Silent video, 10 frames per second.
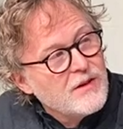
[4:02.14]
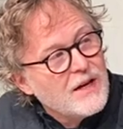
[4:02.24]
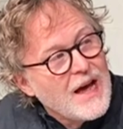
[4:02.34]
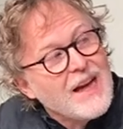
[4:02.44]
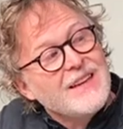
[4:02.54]
the
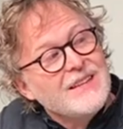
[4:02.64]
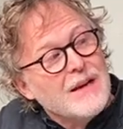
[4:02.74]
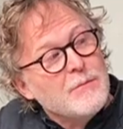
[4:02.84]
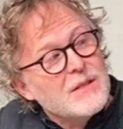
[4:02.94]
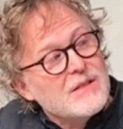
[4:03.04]

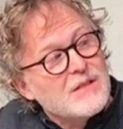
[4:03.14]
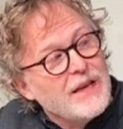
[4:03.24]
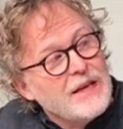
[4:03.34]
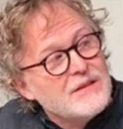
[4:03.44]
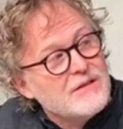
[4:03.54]
academic
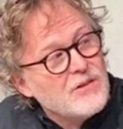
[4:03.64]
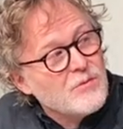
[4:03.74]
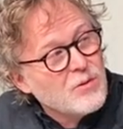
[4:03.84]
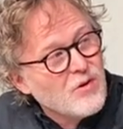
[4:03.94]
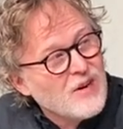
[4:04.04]
slant to your
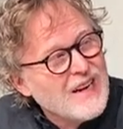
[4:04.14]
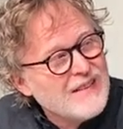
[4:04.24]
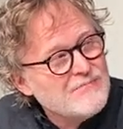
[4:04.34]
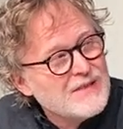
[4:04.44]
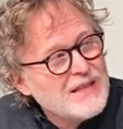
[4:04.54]

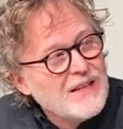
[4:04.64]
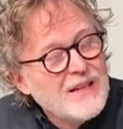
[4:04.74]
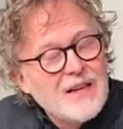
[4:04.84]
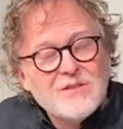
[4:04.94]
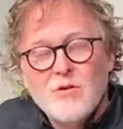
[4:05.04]
program.
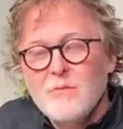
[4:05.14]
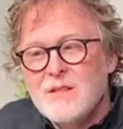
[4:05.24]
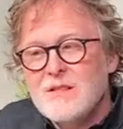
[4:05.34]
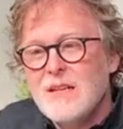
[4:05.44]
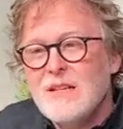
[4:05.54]
And so I'm
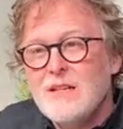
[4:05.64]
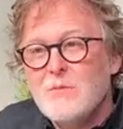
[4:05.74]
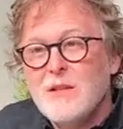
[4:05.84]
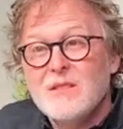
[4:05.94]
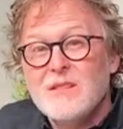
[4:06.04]
excited
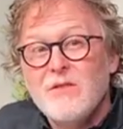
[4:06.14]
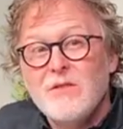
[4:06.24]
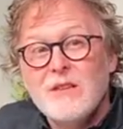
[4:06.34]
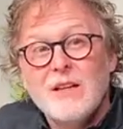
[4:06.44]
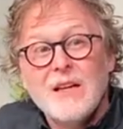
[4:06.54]
because I
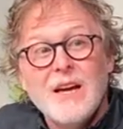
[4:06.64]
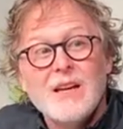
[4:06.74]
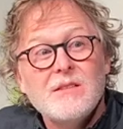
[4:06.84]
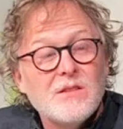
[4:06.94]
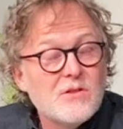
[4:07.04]
feel like I
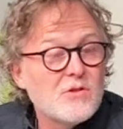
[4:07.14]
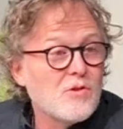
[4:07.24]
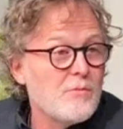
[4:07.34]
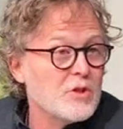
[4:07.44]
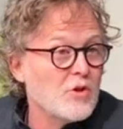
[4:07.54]
see
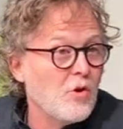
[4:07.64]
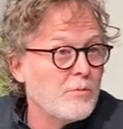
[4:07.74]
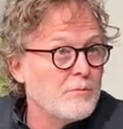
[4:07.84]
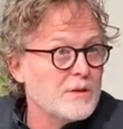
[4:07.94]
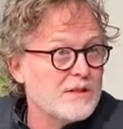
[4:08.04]
so much hope
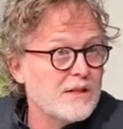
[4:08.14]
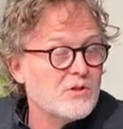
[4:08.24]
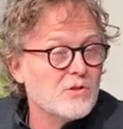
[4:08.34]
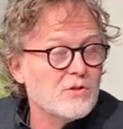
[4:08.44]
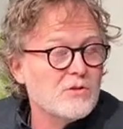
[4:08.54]
and
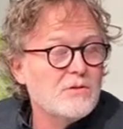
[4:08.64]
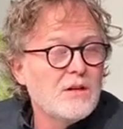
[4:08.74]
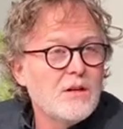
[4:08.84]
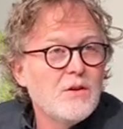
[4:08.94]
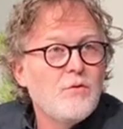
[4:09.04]
potential
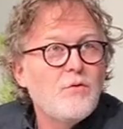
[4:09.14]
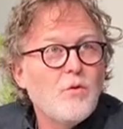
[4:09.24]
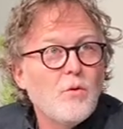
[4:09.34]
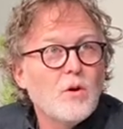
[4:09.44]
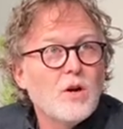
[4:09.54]

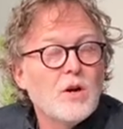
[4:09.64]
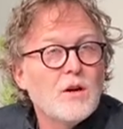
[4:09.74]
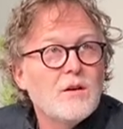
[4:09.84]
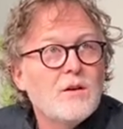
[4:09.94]
for